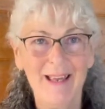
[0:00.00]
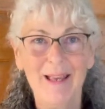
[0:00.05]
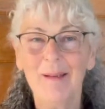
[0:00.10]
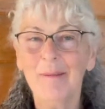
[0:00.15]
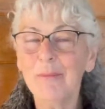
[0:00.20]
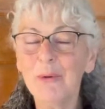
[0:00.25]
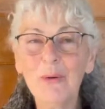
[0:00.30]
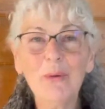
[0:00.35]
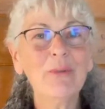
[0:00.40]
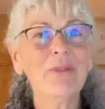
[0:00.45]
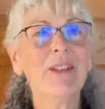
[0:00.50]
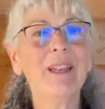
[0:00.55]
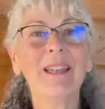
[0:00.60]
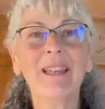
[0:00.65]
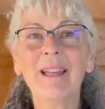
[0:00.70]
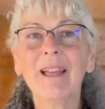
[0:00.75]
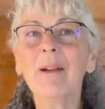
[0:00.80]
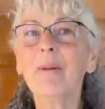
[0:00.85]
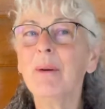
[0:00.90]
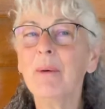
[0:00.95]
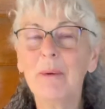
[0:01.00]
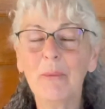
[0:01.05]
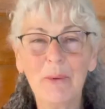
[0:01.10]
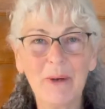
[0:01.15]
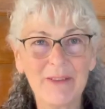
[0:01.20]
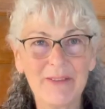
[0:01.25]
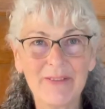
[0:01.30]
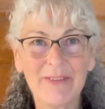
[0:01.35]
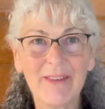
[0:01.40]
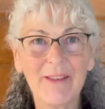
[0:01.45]
moving
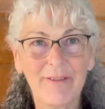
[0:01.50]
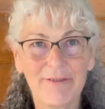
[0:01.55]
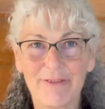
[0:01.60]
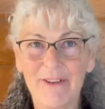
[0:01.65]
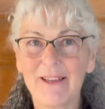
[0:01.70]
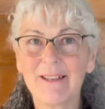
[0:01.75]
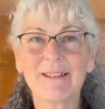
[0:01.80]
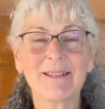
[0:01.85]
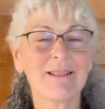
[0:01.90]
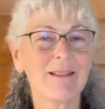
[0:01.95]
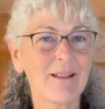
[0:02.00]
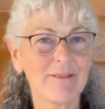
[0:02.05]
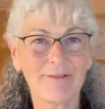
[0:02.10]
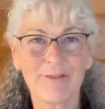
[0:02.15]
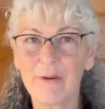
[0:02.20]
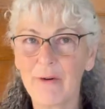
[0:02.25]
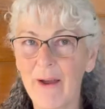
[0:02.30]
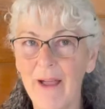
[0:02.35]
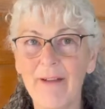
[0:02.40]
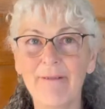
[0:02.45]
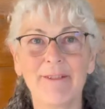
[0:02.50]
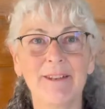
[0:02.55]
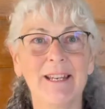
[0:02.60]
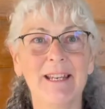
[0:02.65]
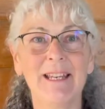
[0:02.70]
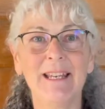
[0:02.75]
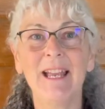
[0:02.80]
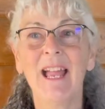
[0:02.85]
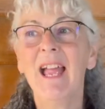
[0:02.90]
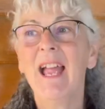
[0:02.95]
with the effects of
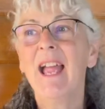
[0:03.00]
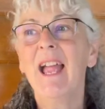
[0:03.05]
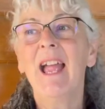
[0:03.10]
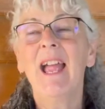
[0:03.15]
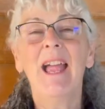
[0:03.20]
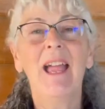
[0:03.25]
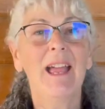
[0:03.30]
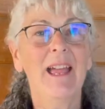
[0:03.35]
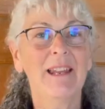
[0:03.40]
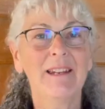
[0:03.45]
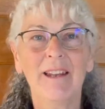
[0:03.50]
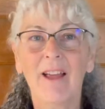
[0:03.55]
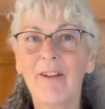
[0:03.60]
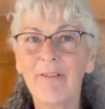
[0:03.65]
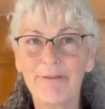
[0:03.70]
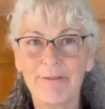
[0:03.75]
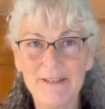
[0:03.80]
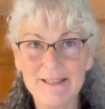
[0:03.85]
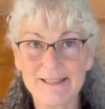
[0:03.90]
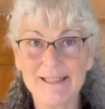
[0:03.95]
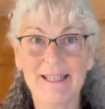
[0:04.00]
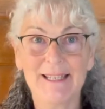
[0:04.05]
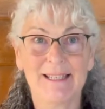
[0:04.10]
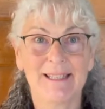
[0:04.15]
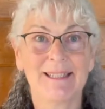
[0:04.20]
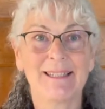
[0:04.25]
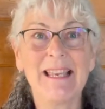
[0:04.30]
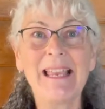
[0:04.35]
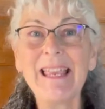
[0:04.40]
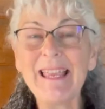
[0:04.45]
gravity and
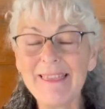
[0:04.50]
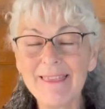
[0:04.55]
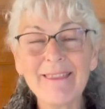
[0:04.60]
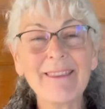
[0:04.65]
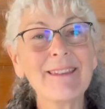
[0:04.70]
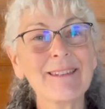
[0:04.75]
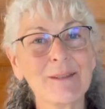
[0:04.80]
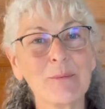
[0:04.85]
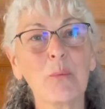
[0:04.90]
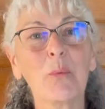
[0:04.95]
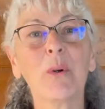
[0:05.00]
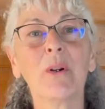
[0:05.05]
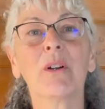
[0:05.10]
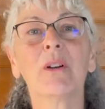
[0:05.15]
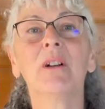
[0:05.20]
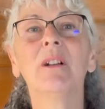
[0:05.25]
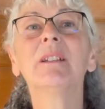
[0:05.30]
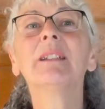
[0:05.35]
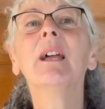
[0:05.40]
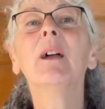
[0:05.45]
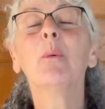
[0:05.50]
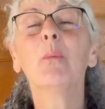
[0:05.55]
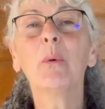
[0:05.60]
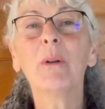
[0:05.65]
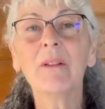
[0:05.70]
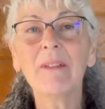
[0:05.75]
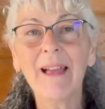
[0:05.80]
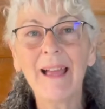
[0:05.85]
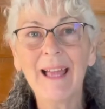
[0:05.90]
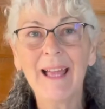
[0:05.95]
physics in this world
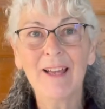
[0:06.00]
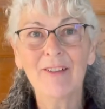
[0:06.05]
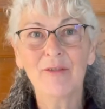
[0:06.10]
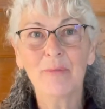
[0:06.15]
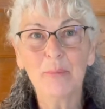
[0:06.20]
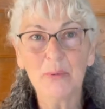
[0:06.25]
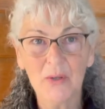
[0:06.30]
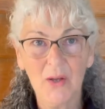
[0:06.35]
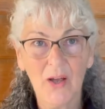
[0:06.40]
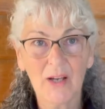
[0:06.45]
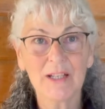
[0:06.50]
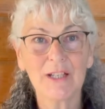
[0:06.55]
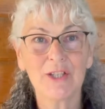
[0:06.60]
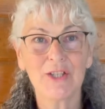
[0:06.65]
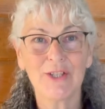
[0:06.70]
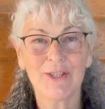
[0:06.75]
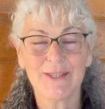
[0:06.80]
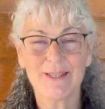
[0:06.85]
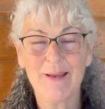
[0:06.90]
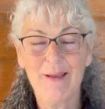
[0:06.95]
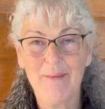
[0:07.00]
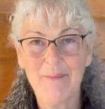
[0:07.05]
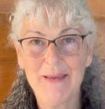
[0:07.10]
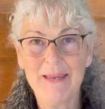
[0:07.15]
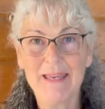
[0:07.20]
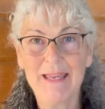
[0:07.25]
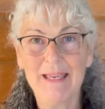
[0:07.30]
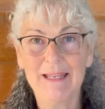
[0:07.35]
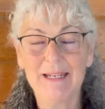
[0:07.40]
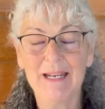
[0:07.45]
will have blockages
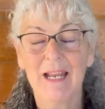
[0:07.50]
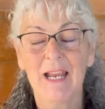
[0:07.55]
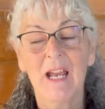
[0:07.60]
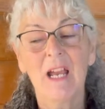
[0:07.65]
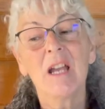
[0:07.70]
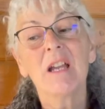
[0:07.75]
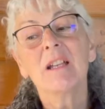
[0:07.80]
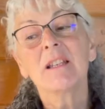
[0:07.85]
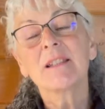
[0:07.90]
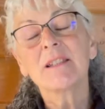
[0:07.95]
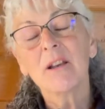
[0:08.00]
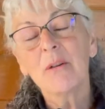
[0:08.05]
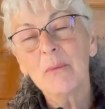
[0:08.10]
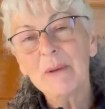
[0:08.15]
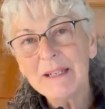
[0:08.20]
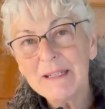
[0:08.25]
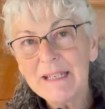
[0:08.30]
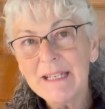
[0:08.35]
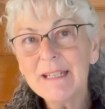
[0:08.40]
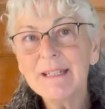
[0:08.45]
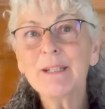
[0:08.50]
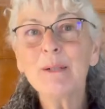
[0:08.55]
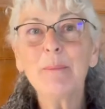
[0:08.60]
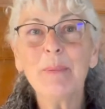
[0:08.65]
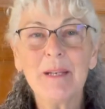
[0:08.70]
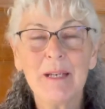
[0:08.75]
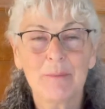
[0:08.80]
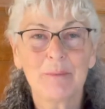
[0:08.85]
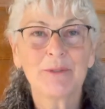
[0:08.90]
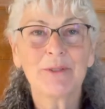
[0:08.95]
coming in. So we need to
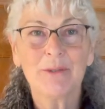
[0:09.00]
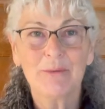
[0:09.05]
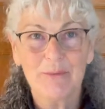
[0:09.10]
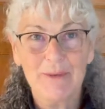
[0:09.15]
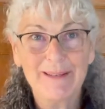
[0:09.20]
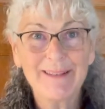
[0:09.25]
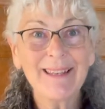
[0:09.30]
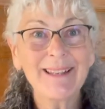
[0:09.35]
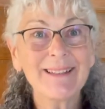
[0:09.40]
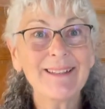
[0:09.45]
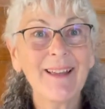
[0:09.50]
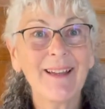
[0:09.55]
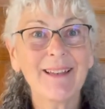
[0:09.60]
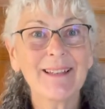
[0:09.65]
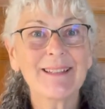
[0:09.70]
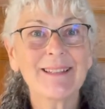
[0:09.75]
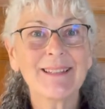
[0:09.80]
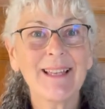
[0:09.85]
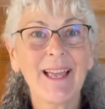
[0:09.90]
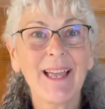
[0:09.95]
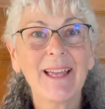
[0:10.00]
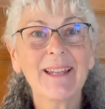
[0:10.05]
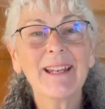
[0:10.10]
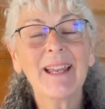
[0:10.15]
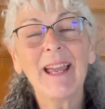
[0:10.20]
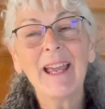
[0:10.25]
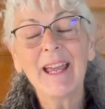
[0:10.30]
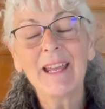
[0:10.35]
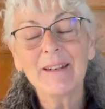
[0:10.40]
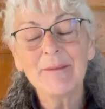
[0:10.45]
be able to recognize that
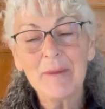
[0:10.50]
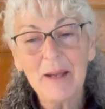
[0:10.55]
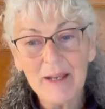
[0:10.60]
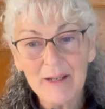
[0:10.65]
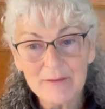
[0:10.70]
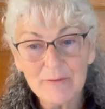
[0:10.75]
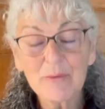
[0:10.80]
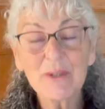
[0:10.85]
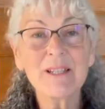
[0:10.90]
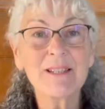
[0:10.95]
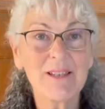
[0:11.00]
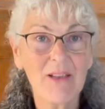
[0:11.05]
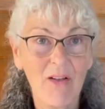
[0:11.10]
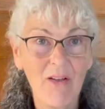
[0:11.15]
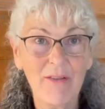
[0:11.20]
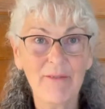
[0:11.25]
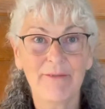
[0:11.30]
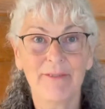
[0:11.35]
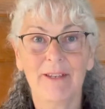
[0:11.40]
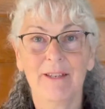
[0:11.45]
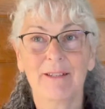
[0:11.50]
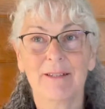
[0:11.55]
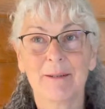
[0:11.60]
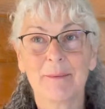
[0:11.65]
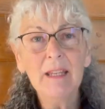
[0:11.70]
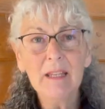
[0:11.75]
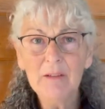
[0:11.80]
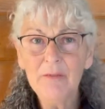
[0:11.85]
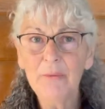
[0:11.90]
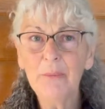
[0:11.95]
and resolve it.
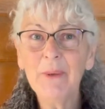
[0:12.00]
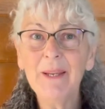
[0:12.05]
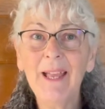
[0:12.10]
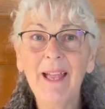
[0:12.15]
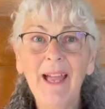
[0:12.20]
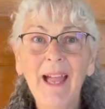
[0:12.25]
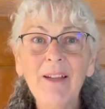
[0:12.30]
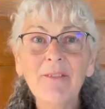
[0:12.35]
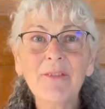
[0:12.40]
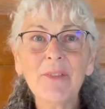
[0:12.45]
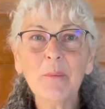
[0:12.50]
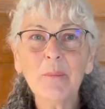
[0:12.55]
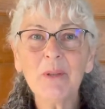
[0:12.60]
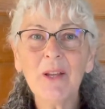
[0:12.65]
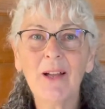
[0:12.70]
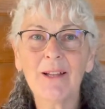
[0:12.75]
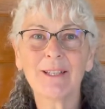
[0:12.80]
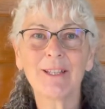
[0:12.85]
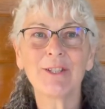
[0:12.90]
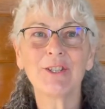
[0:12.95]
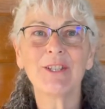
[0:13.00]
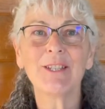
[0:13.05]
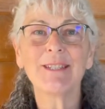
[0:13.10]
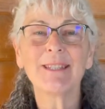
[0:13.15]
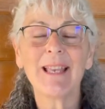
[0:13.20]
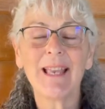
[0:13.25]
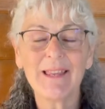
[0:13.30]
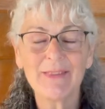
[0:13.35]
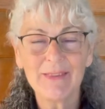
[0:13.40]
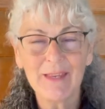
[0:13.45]
If we have the
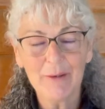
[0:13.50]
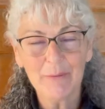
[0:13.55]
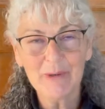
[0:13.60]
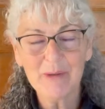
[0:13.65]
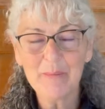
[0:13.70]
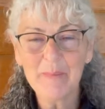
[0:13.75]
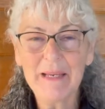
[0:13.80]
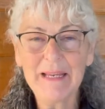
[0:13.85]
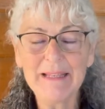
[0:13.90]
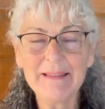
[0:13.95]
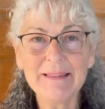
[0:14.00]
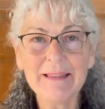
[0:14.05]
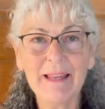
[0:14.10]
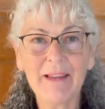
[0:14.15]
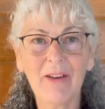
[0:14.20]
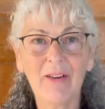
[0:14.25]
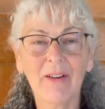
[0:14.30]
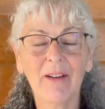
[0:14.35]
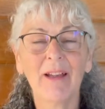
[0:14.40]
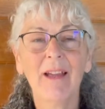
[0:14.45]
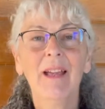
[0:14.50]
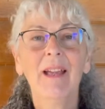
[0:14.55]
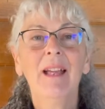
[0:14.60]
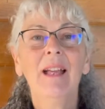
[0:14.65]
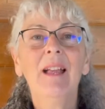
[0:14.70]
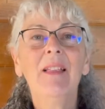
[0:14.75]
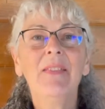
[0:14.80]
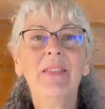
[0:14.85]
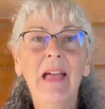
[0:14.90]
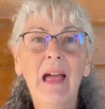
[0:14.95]
blockages and they remain there,
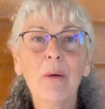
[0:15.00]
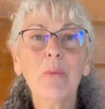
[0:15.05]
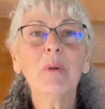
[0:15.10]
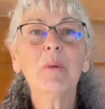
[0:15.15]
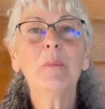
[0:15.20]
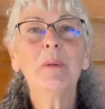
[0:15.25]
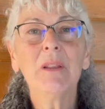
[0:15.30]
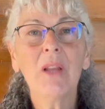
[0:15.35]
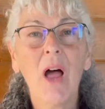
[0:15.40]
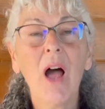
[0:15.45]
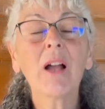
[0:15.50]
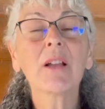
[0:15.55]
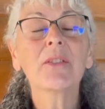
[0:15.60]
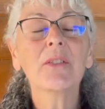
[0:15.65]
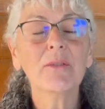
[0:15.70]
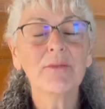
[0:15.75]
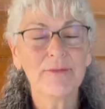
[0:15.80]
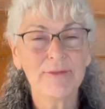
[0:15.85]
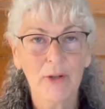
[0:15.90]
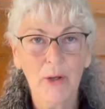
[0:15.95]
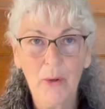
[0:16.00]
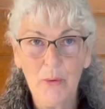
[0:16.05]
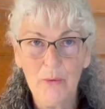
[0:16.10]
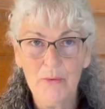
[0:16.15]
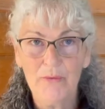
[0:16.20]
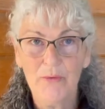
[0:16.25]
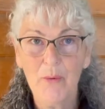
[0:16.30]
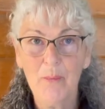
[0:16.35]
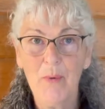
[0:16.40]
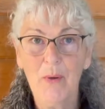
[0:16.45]
that will block the flow
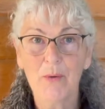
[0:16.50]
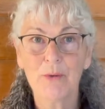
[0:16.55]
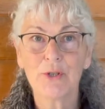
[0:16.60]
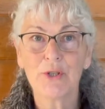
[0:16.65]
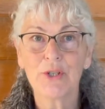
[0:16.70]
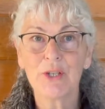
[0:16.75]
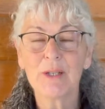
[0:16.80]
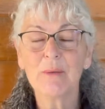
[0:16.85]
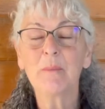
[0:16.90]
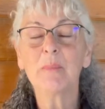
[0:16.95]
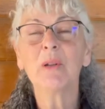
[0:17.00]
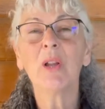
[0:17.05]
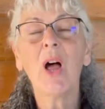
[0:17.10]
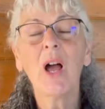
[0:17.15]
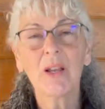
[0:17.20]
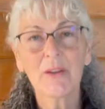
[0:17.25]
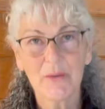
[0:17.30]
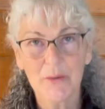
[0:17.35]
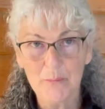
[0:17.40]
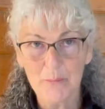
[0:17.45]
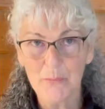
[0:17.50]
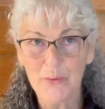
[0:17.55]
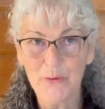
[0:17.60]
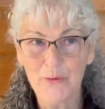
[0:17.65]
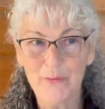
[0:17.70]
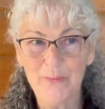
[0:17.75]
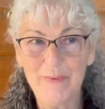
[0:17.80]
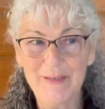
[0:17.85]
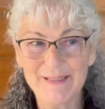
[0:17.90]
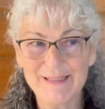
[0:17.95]
of the motion, block the
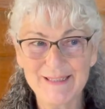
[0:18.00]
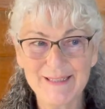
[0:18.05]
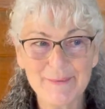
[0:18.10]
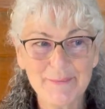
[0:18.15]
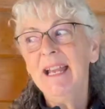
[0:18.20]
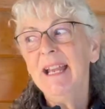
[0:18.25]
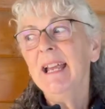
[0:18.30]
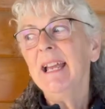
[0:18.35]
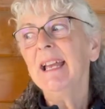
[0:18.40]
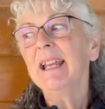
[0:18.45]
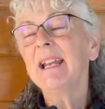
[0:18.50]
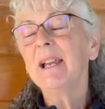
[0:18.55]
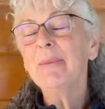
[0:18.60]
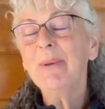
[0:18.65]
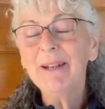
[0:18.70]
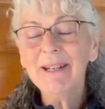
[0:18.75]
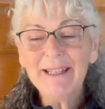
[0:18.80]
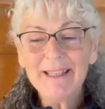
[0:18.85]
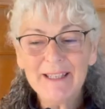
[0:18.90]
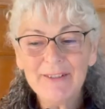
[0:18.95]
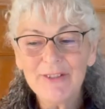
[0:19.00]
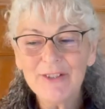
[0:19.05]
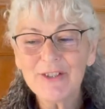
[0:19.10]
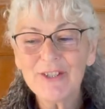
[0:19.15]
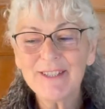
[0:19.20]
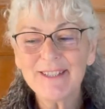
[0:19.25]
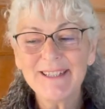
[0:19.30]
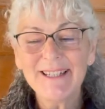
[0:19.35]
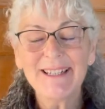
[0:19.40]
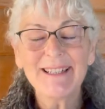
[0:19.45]
movement. And I want to give you
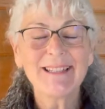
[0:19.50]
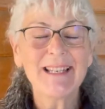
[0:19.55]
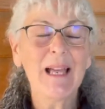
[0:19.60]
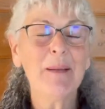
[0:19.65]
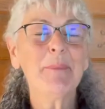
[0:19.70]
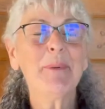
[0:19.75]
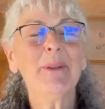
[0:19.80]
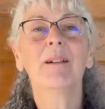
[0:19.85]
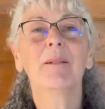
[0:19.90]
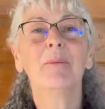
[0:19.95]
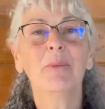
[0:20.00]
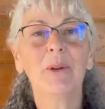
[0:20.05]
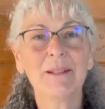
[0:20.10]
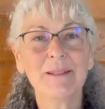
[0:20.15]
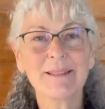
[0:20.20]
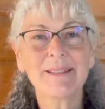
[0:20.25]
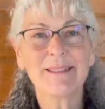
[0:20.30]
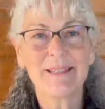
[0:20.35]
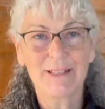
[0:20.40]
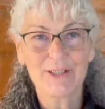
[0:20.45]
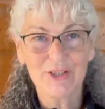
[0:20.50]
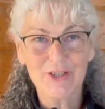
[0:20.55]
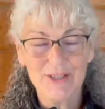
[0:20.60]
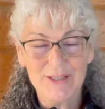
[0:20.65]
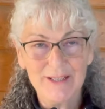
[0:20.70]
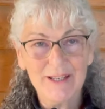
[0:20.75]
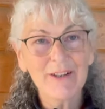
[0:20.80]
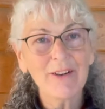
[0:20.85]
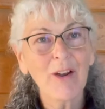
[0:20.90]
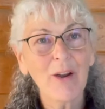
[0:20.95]
just an example, one section
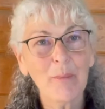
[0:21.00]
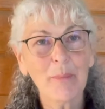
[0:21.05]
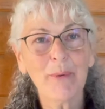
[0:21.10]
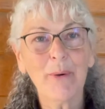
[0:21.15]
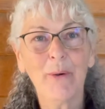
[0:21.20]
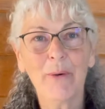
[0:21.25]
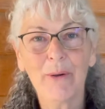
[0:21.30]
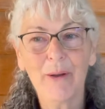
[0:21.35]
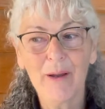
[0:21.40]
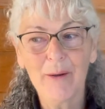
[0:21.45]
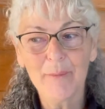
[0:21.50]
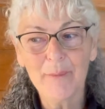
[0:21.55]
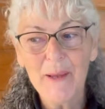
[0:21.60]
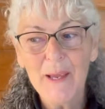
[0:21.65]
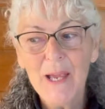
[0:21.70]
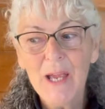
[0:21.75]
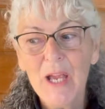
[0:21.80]
in our program.